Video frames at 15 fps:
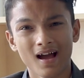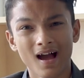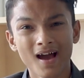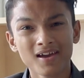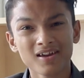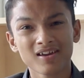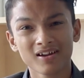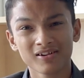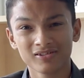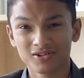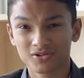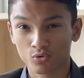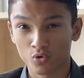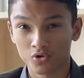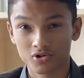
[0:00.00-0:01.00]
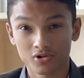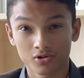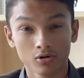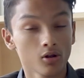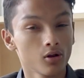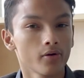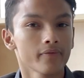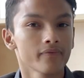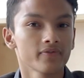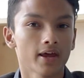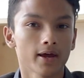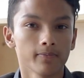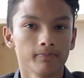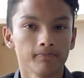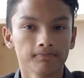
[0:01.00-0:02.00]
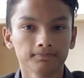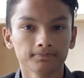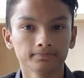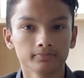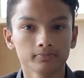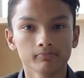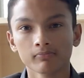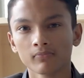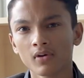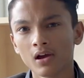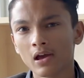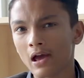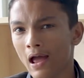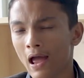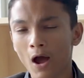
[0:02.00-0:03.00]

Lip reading: I get this question a lot of time.